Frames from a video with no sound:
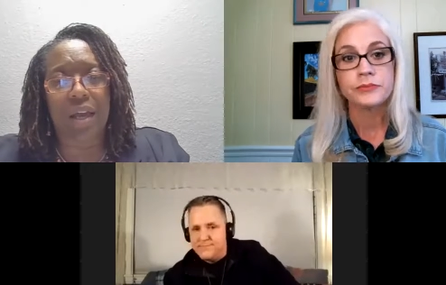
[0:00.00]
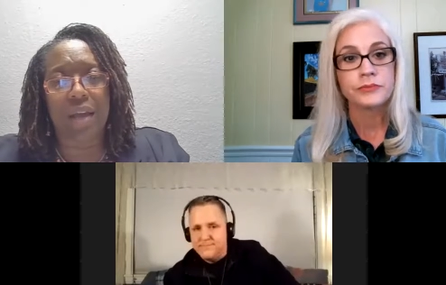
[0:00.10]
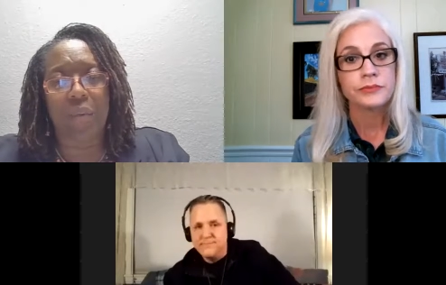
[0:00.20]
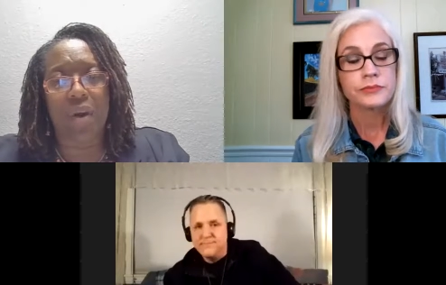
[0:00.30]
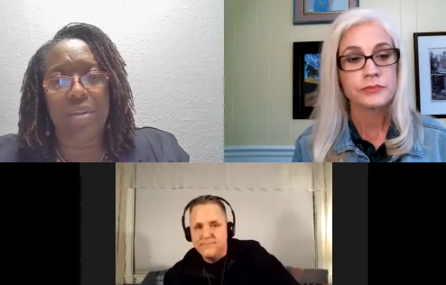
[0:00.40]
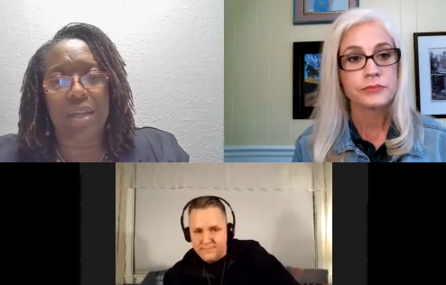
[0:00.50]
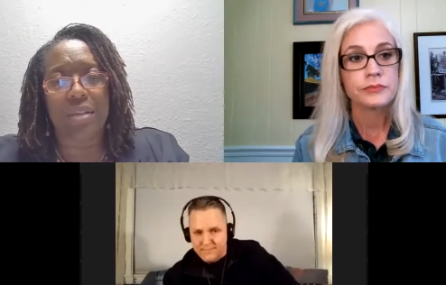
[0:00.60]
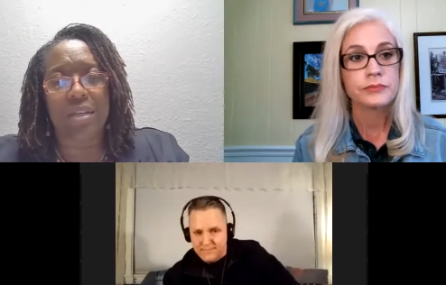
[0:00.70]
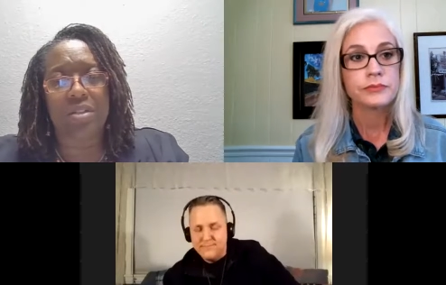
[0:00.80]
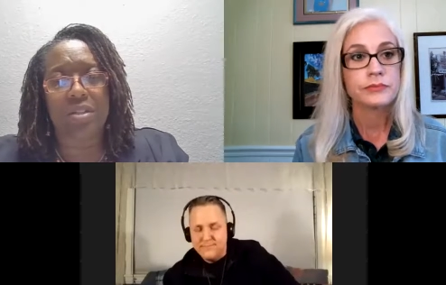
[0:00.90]
Speaker 1: one that
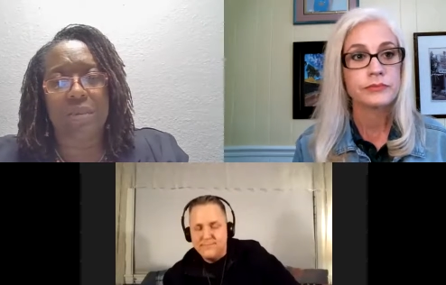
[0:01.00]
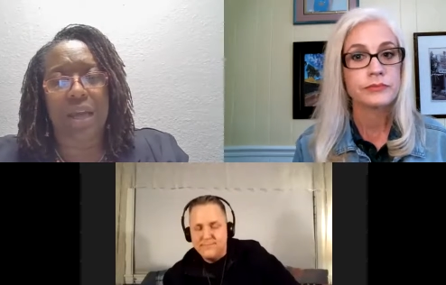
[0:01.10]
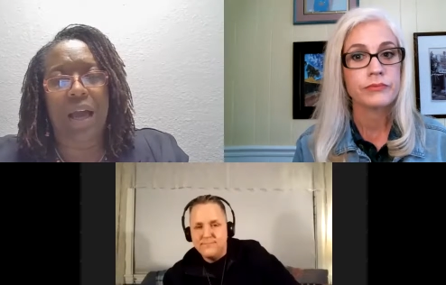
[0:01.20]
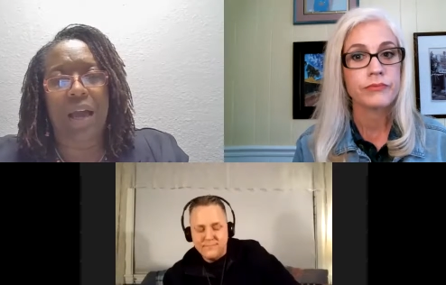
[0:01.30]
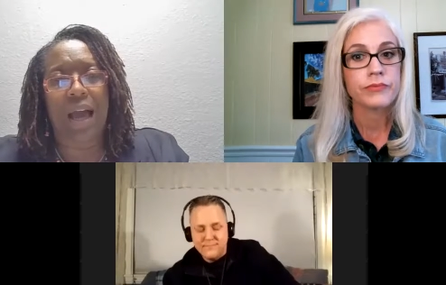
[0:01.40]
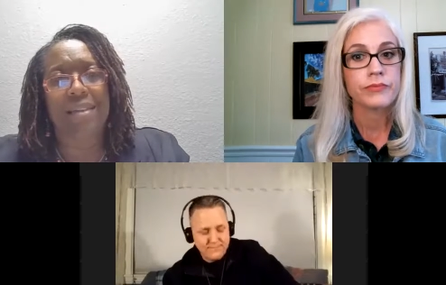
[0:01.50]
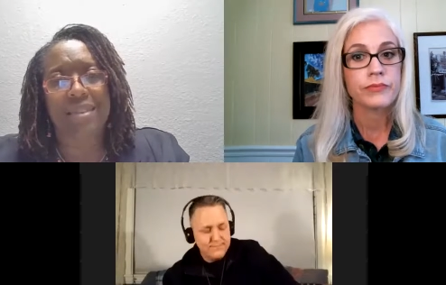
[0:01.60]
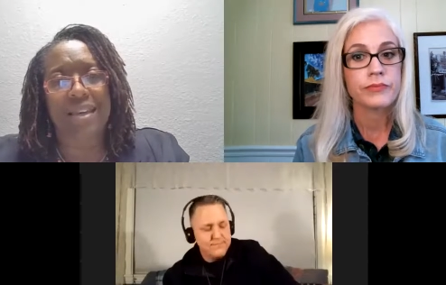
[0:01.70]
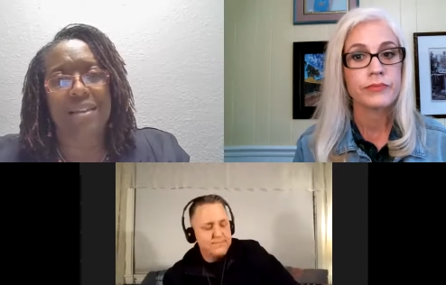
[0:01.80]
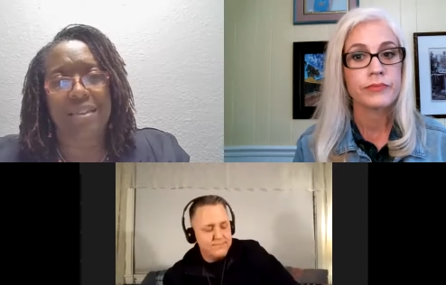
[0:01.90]
needs to be, I
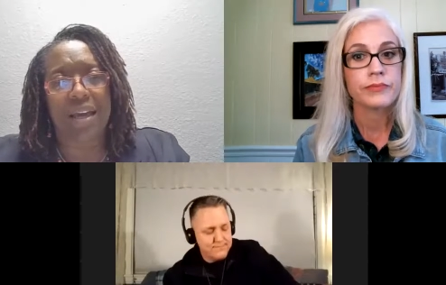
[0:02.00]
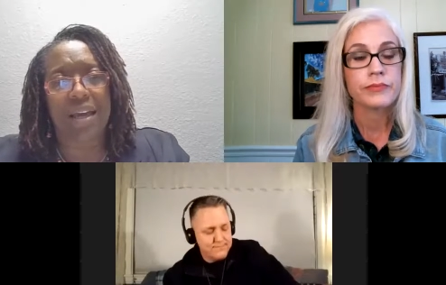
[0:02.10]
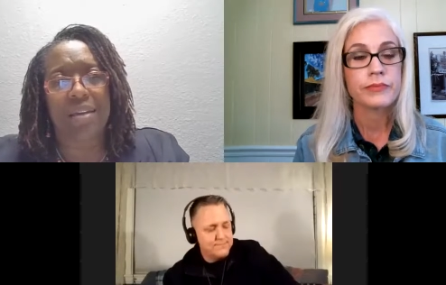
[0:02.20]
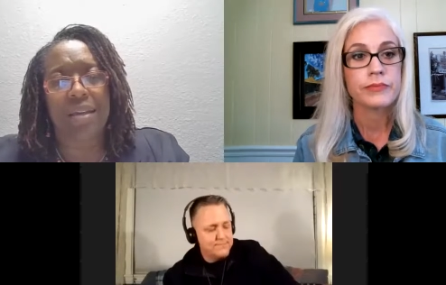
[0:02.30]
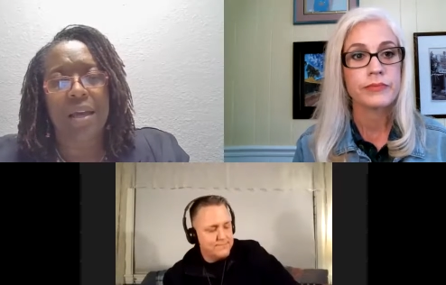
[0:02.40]
think that